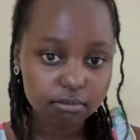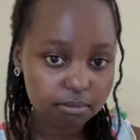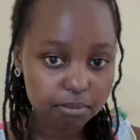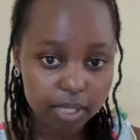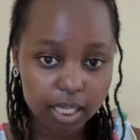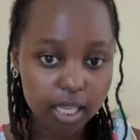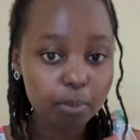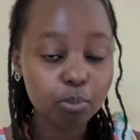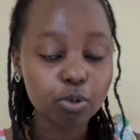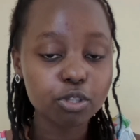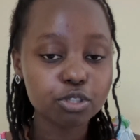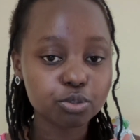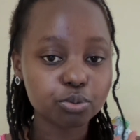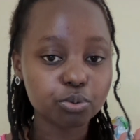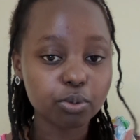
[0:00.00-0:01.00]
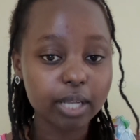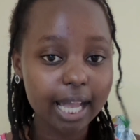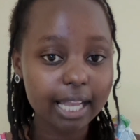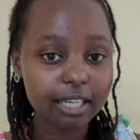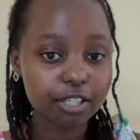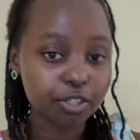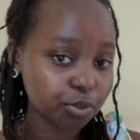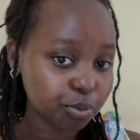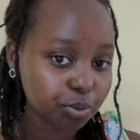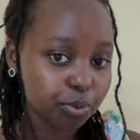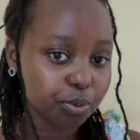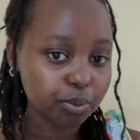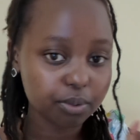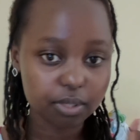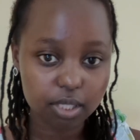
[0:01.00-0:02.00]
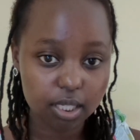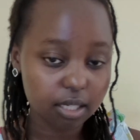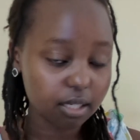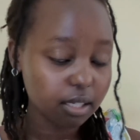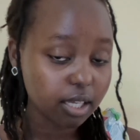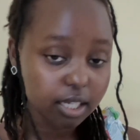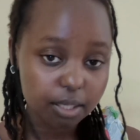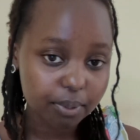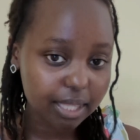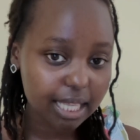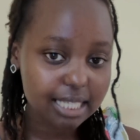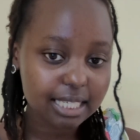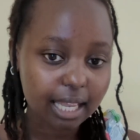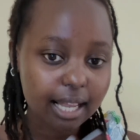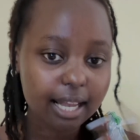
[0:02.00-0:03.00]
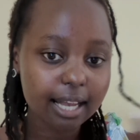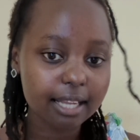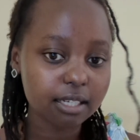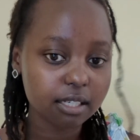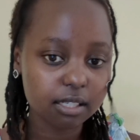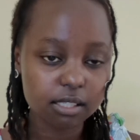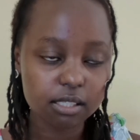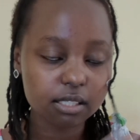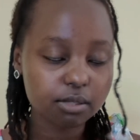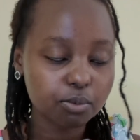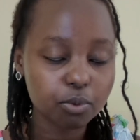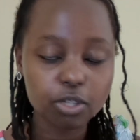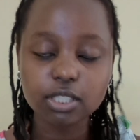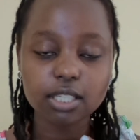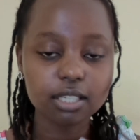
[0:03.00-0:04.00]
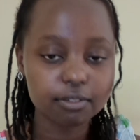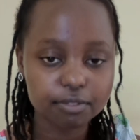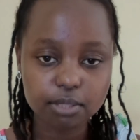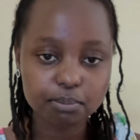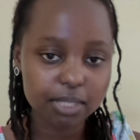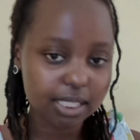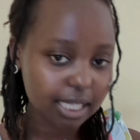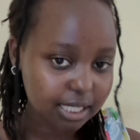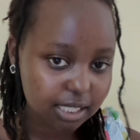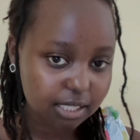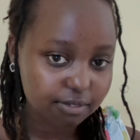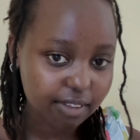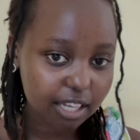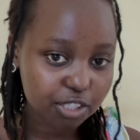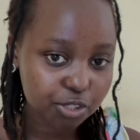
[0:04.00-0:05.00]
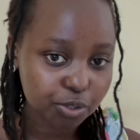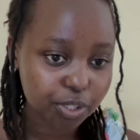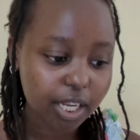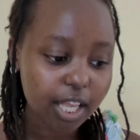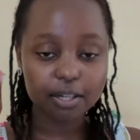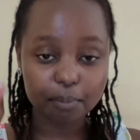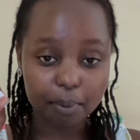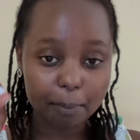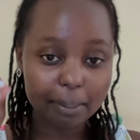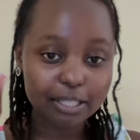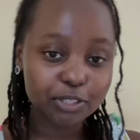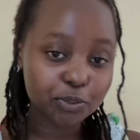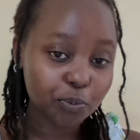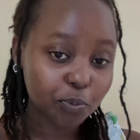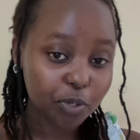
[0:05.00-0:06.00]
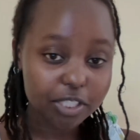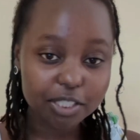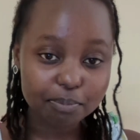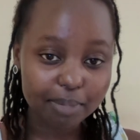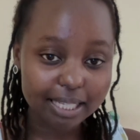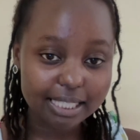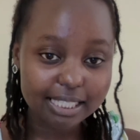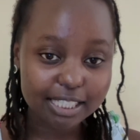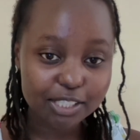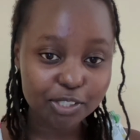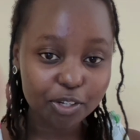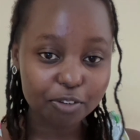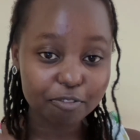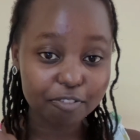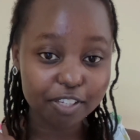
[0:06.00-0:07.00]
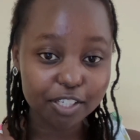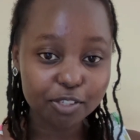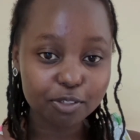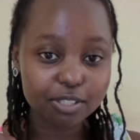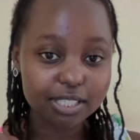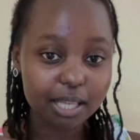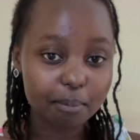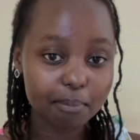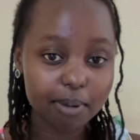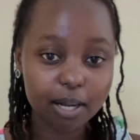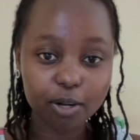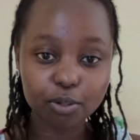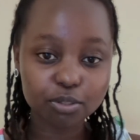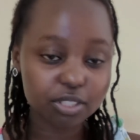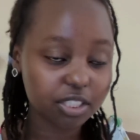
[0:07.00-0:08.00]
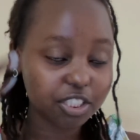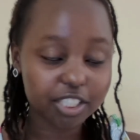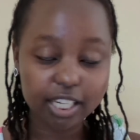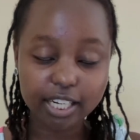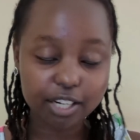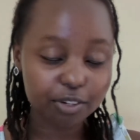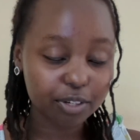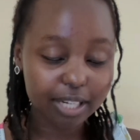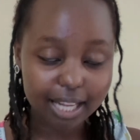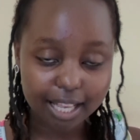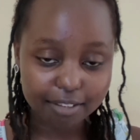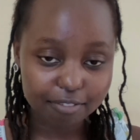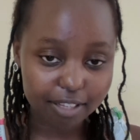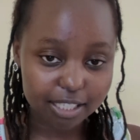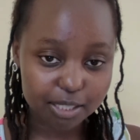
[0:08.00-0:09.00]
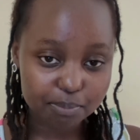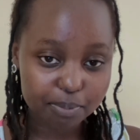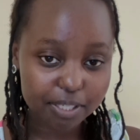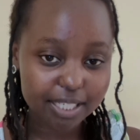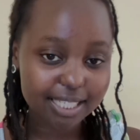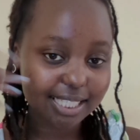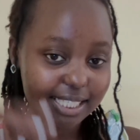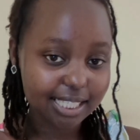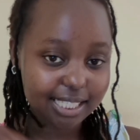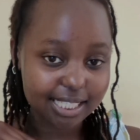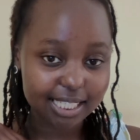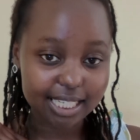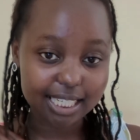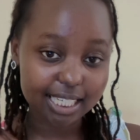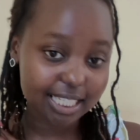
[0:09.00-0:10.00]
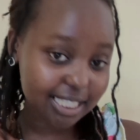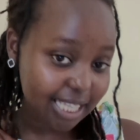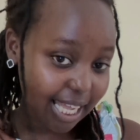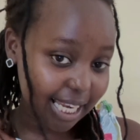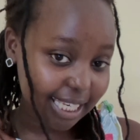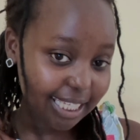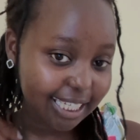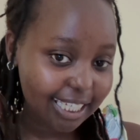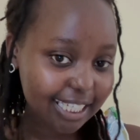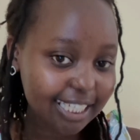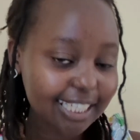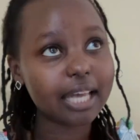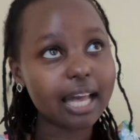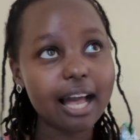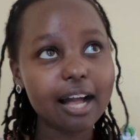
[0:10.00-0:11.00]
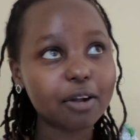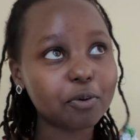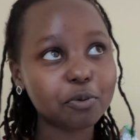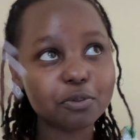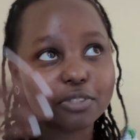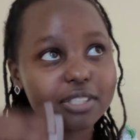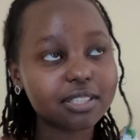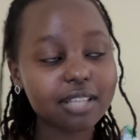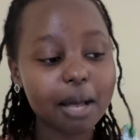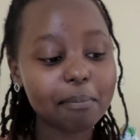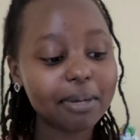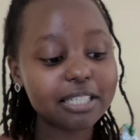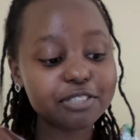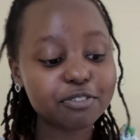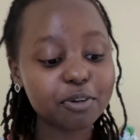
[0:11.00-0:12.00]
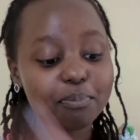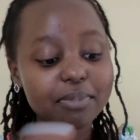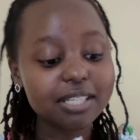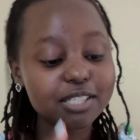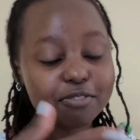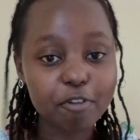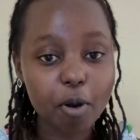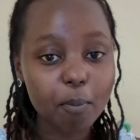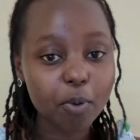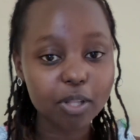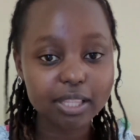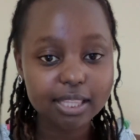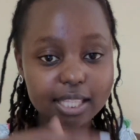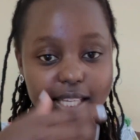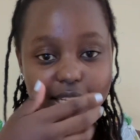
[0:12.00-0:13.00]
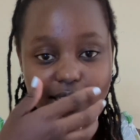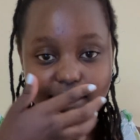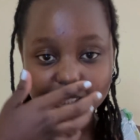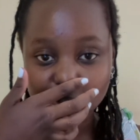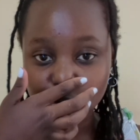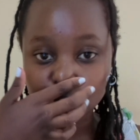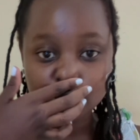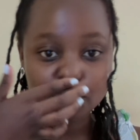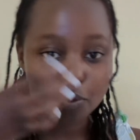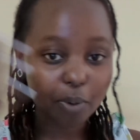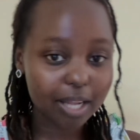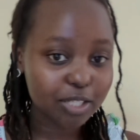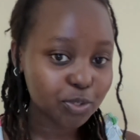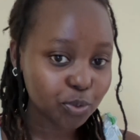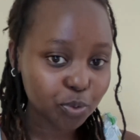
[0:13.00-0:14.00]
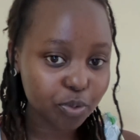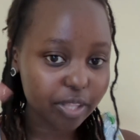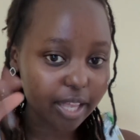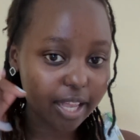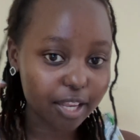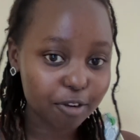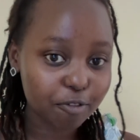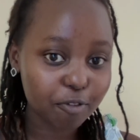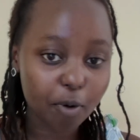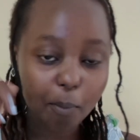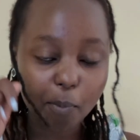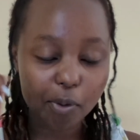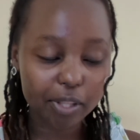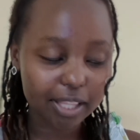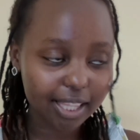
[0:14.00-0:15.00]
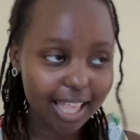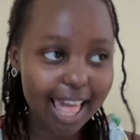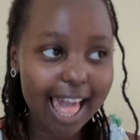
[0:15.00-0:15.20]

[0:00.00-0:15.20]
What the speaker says: being able to guide you in any way that I can is what gives me satisfaction. Remember to watch my TikTok videos about general life experiences in Italy. Yeah, because apart from these formal things, you also want to know the informal